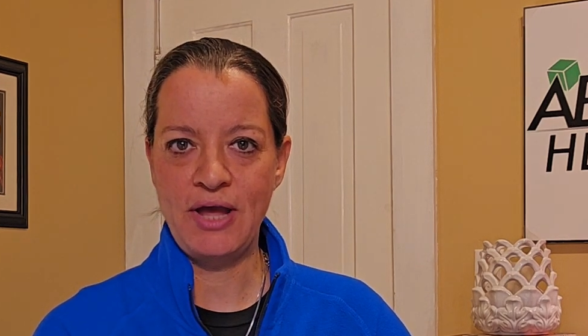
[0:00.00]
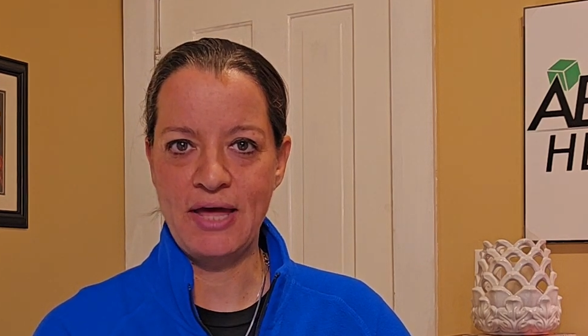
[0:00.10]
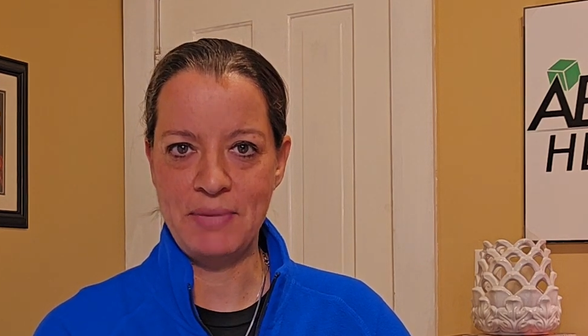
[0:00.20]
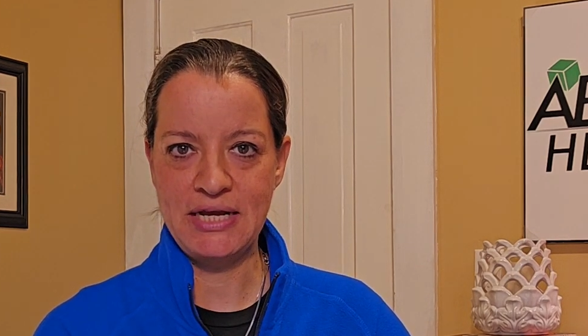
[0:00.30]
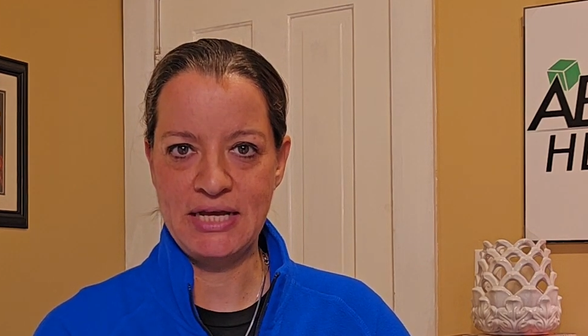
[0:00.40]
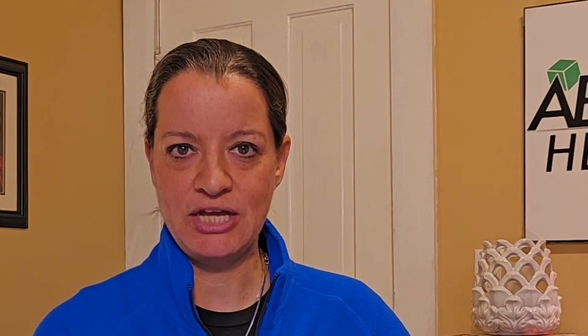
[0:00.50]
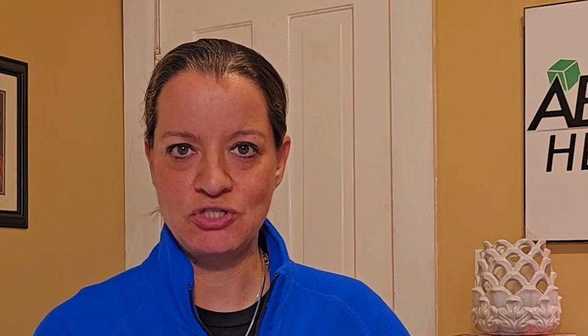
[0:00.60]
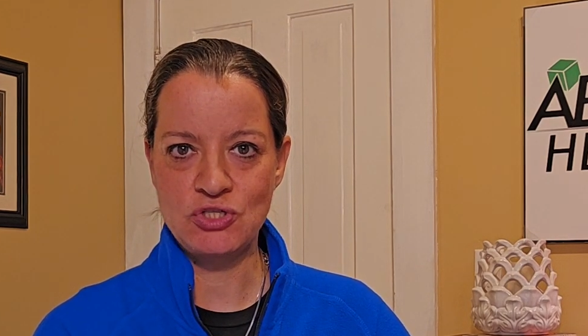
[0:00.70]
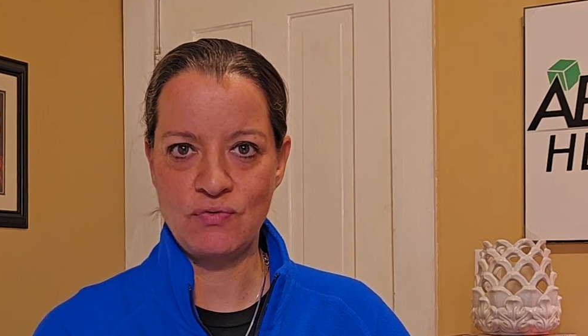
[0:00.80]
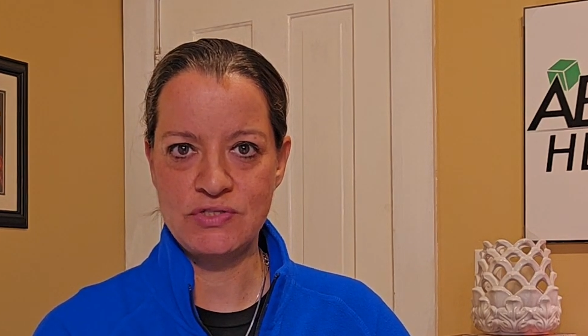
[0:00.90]
and Medicaid
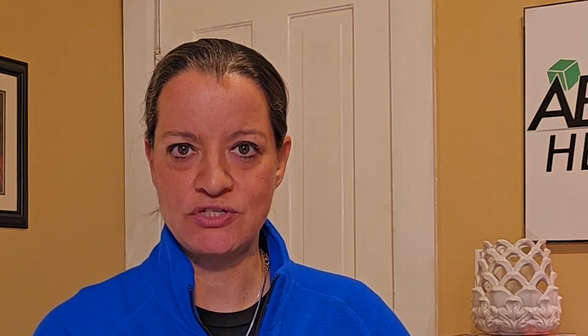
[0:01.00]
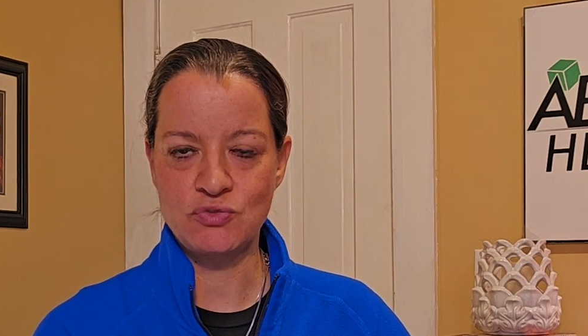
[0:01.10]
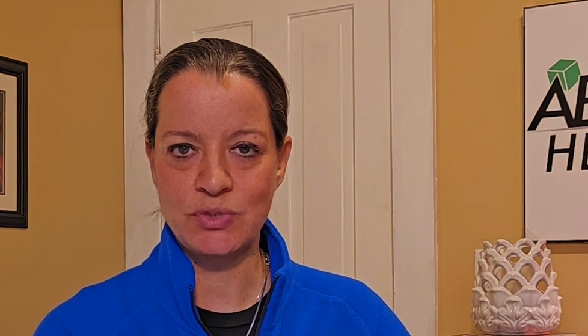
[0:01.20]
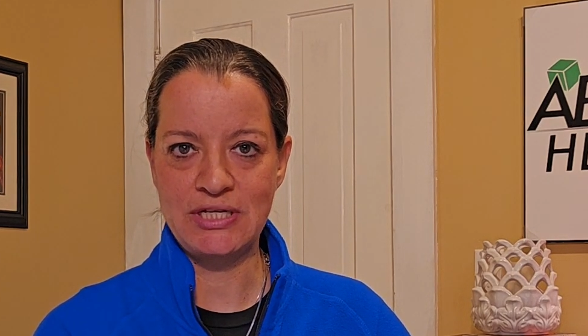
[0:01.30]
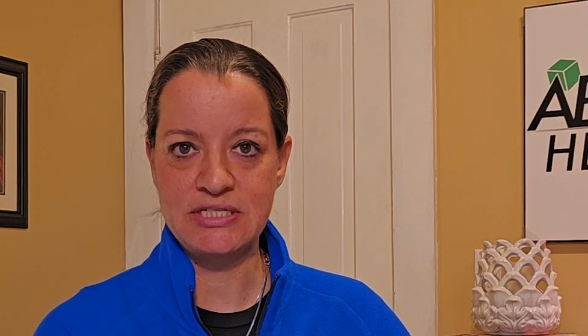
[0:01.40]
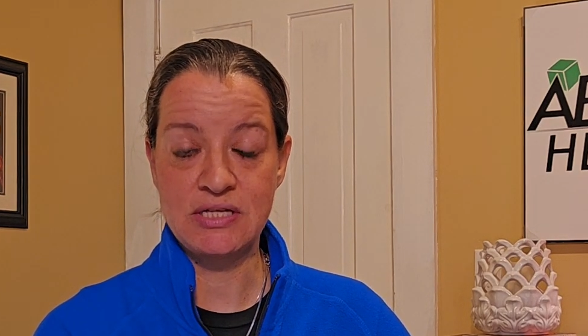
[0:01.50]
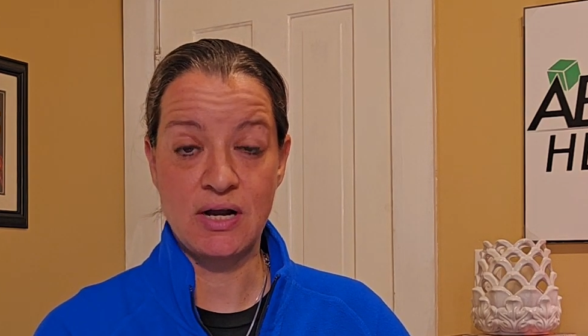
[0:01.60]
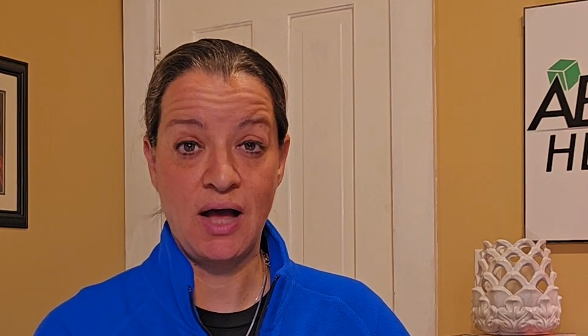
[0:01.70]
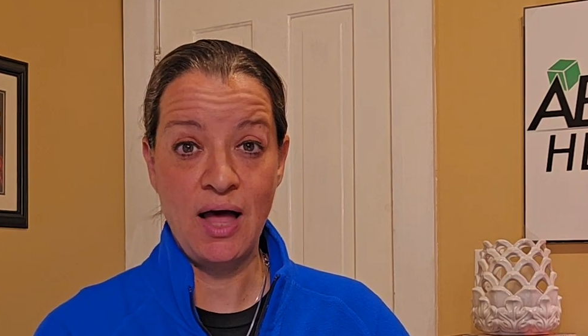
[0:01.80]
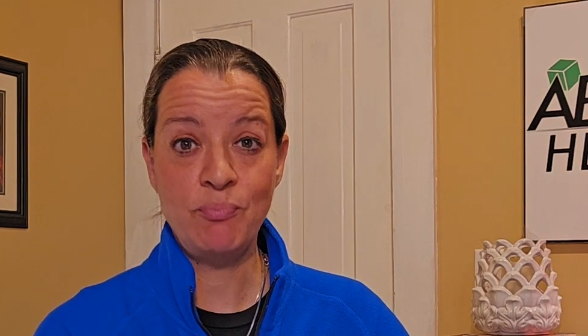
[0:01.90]
Services released a
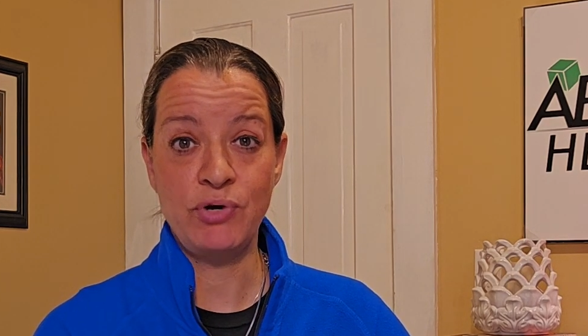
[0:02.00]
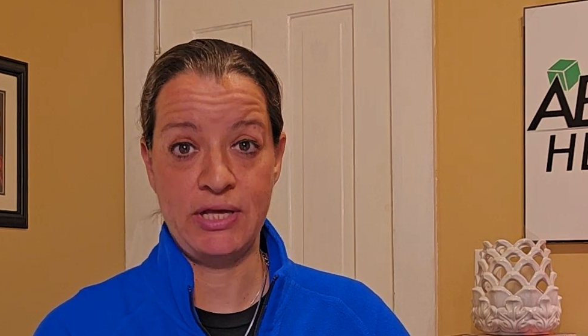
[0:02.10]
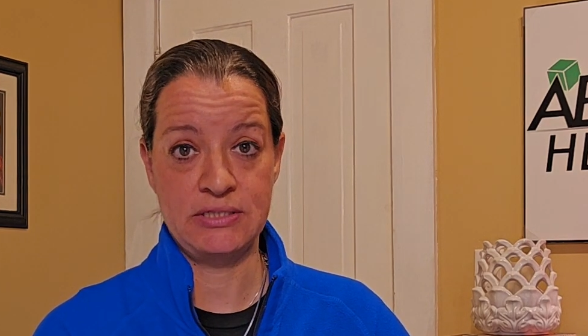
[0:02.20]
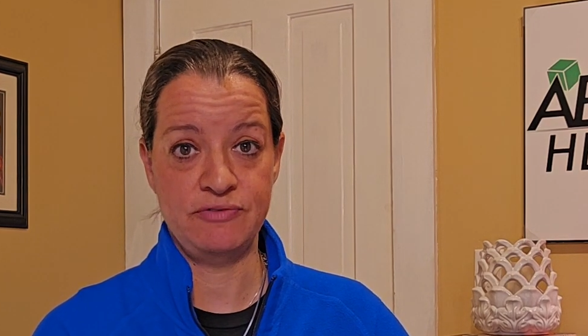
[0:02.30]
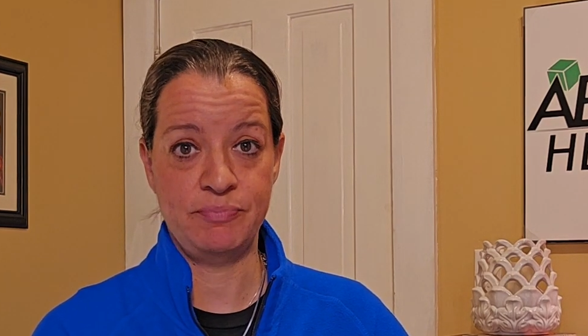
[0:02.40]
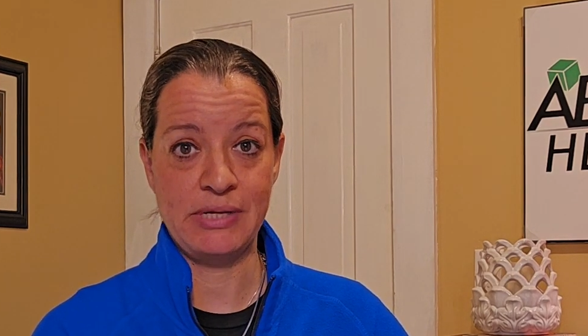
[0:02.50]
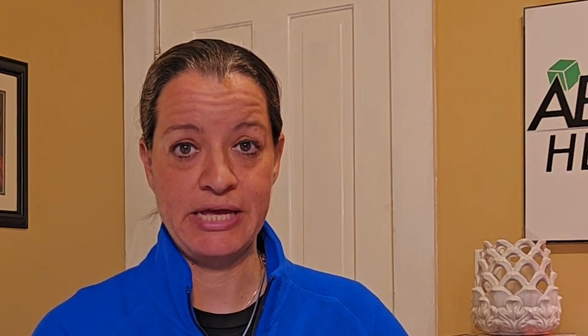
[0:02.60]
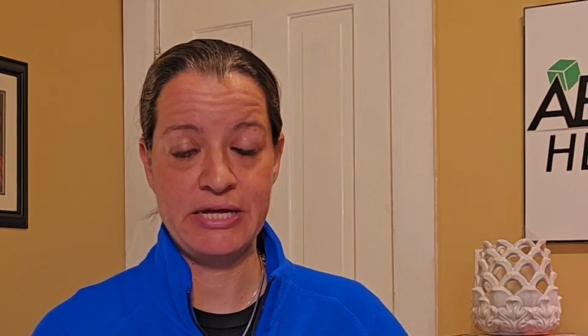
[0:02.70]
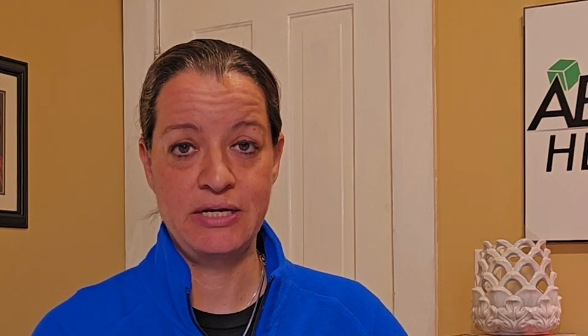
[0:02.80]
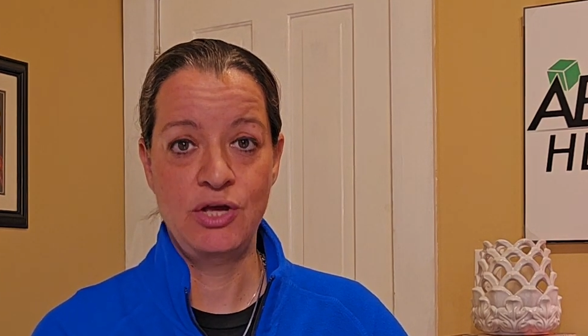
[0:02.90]
comprehensive plan